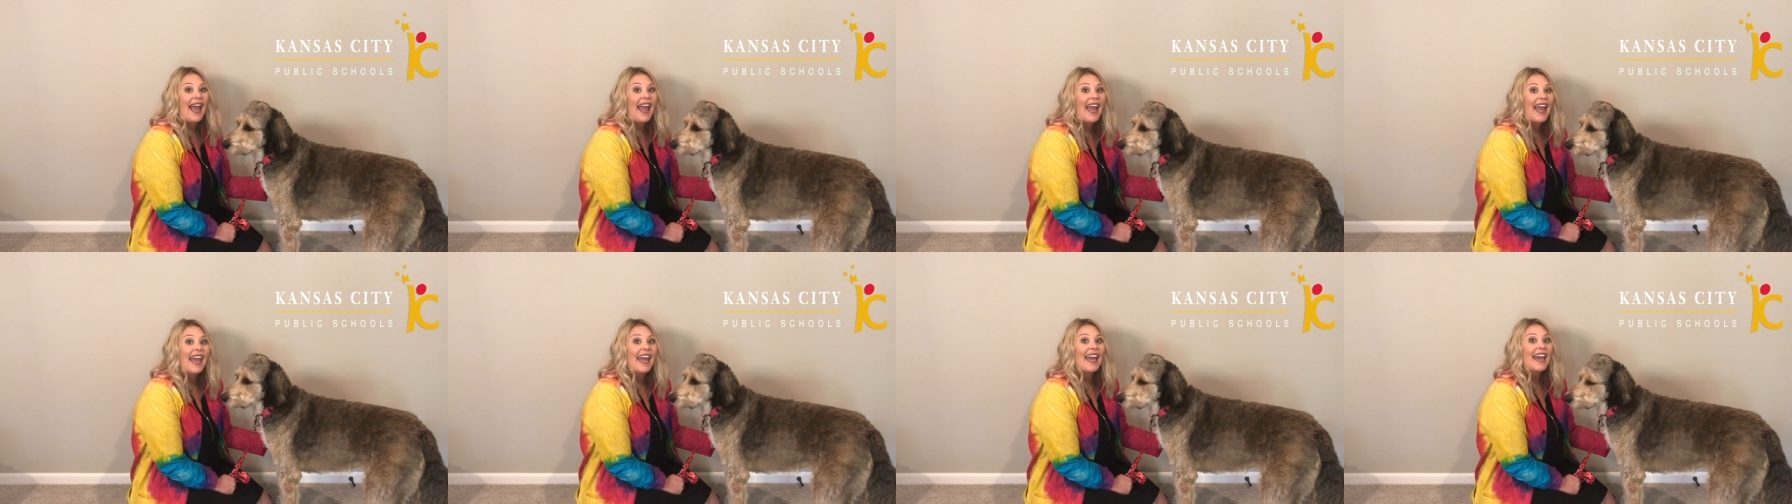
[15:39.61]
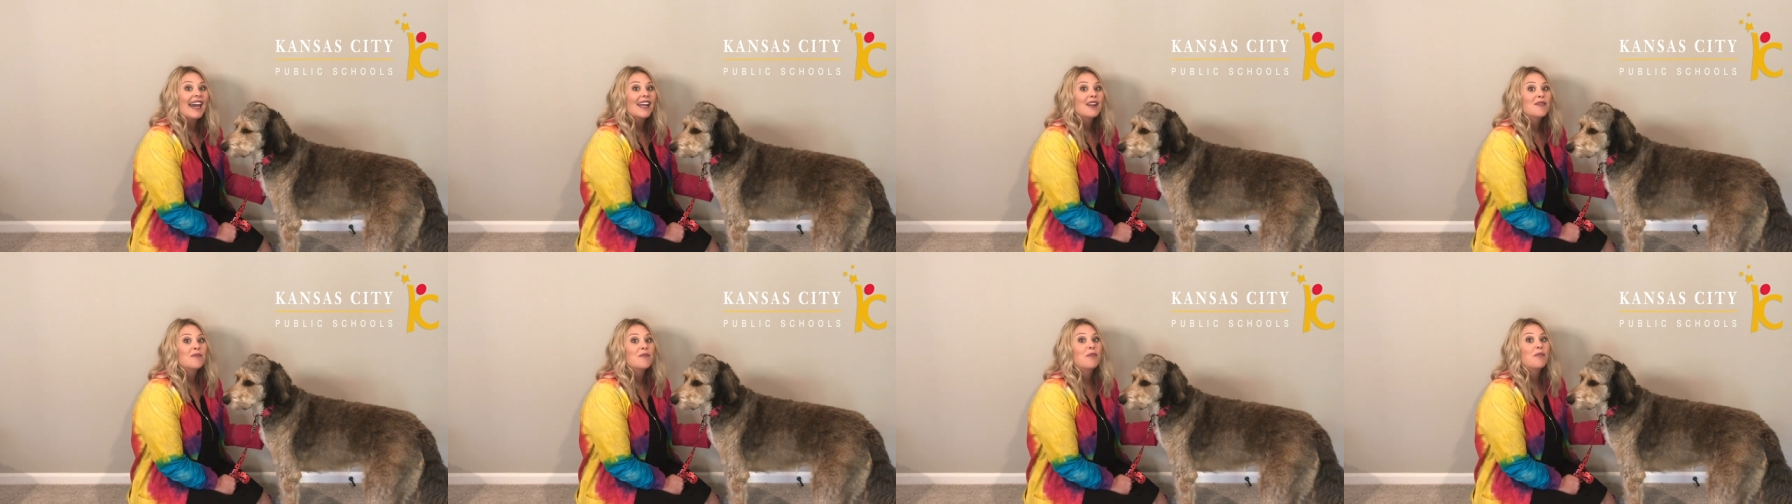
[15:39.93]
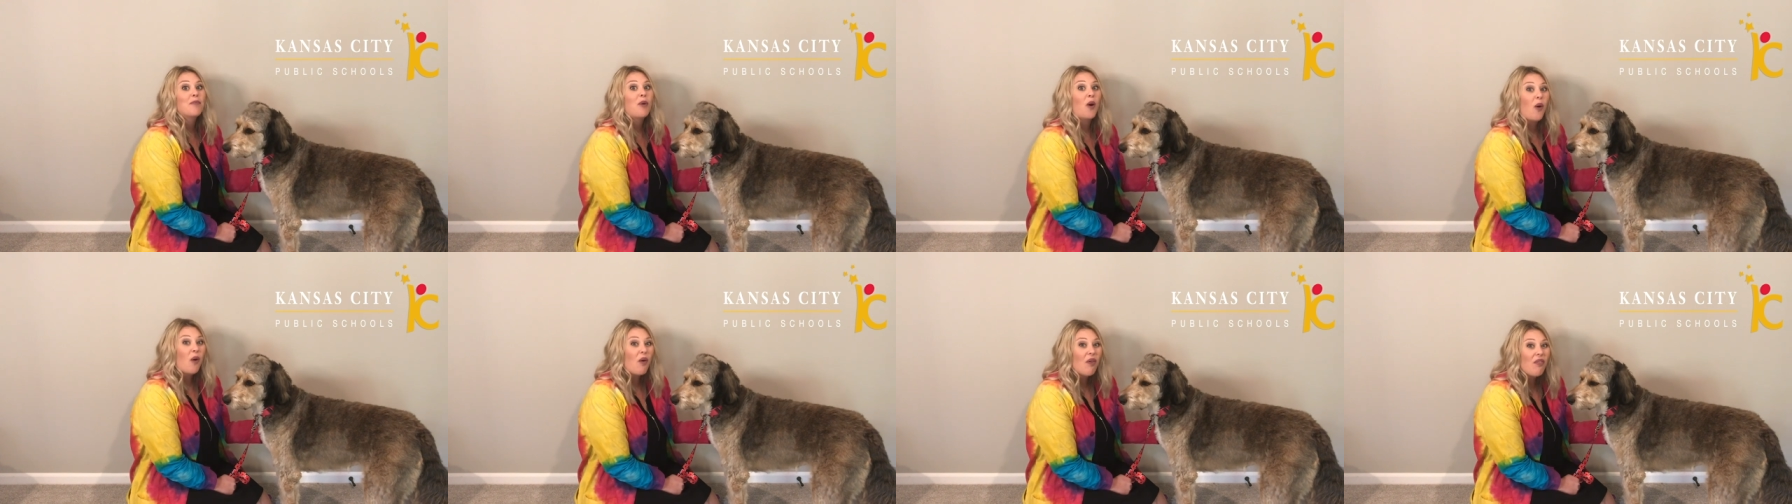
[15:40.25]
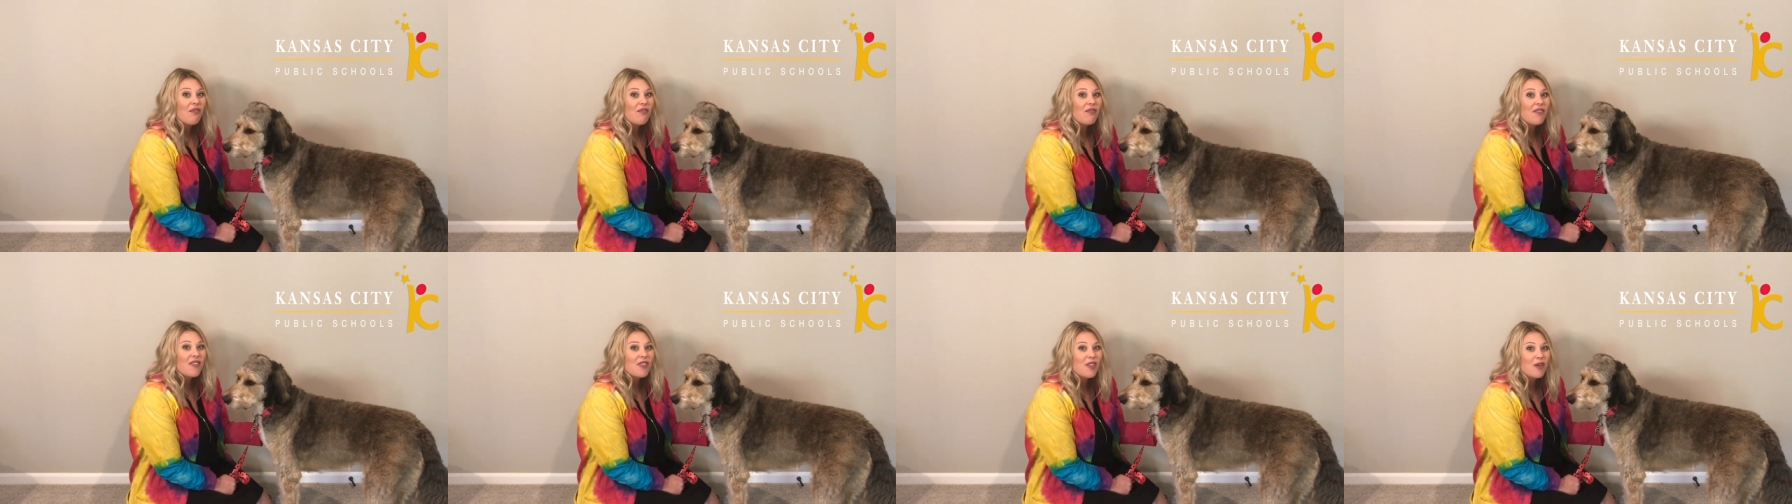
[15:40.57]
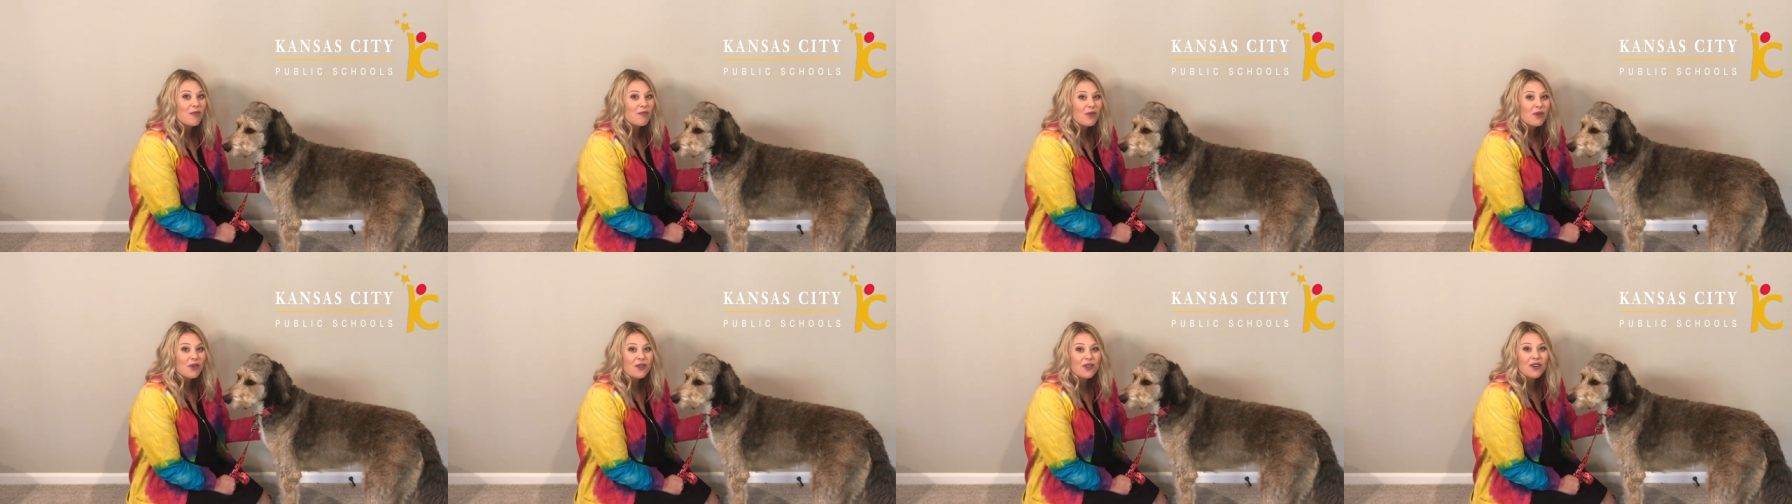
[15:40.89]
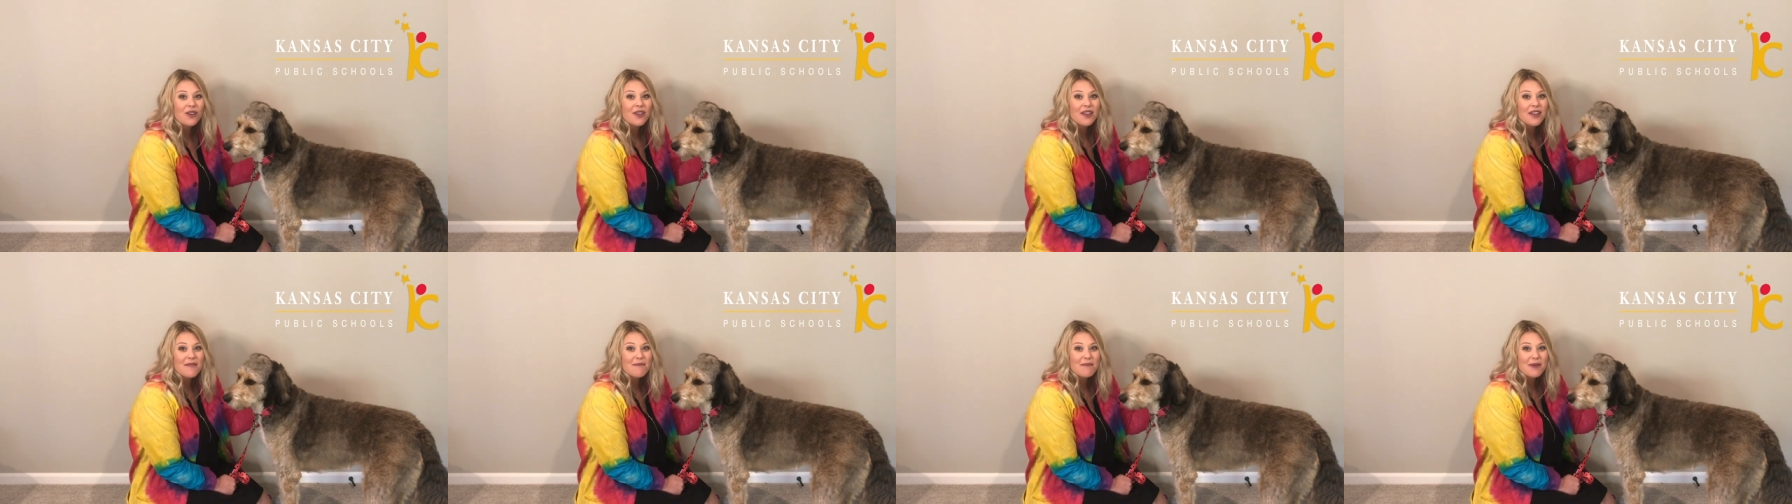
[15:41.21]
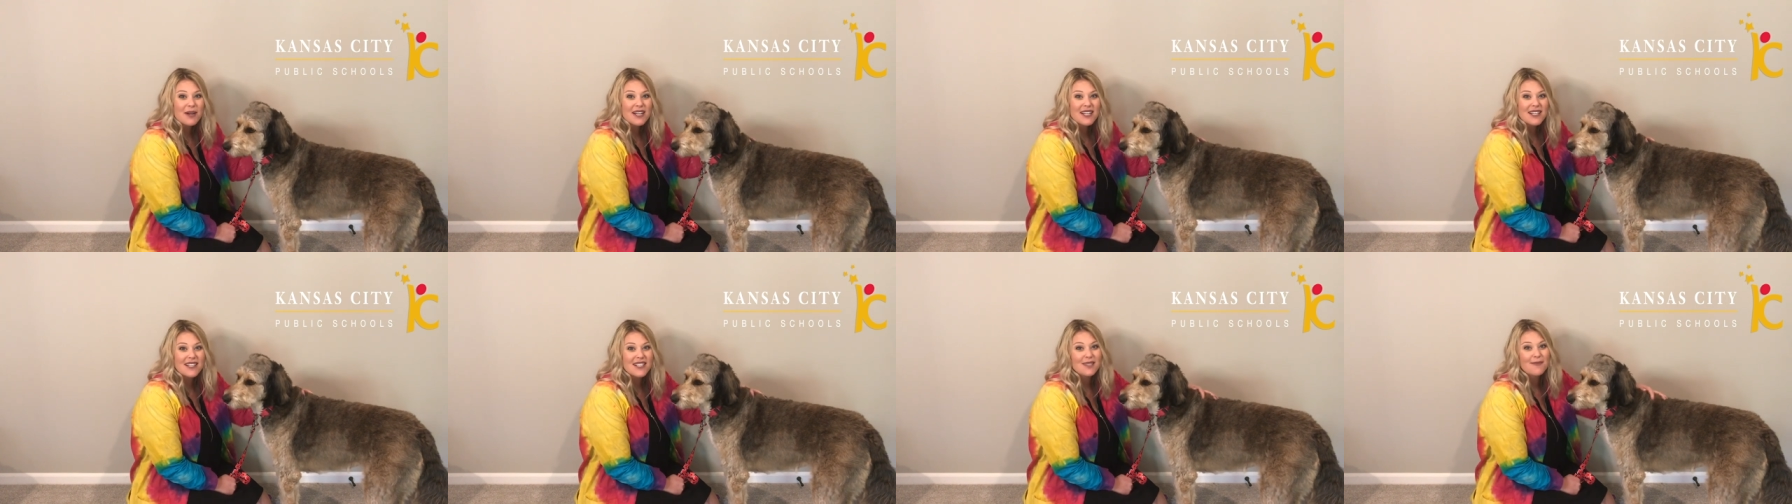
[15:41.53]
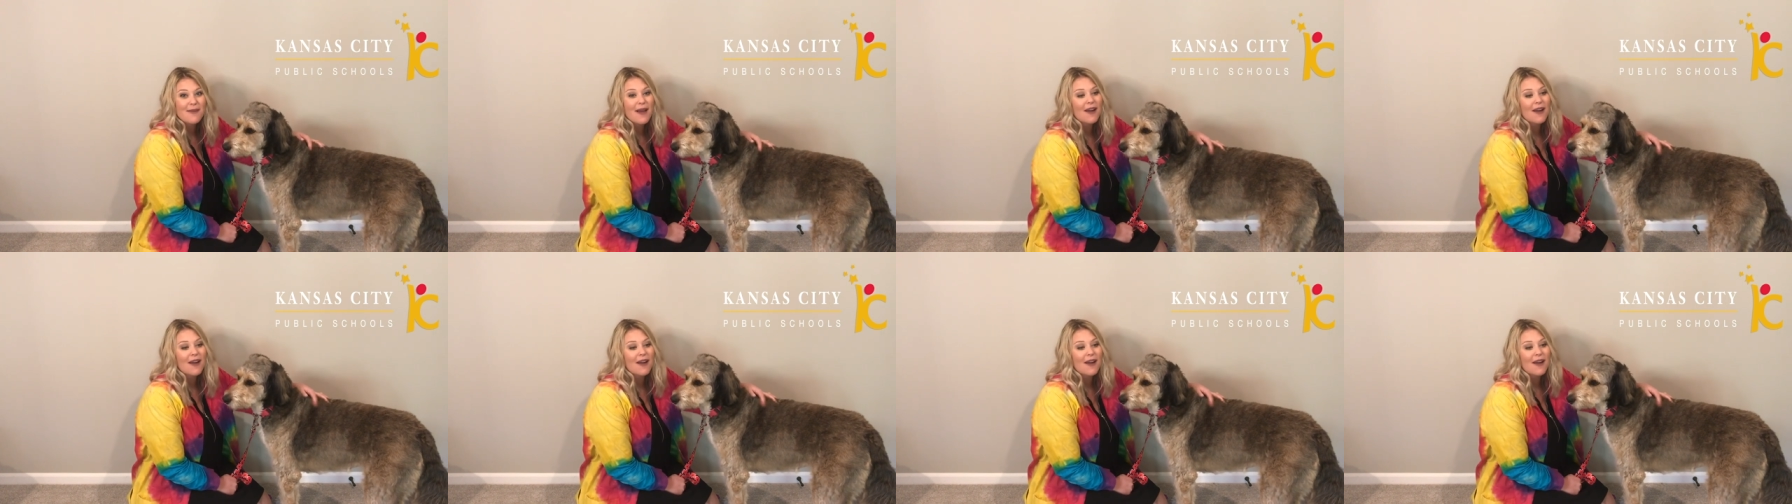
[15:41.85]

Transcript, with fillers: and both the poodle and Bernese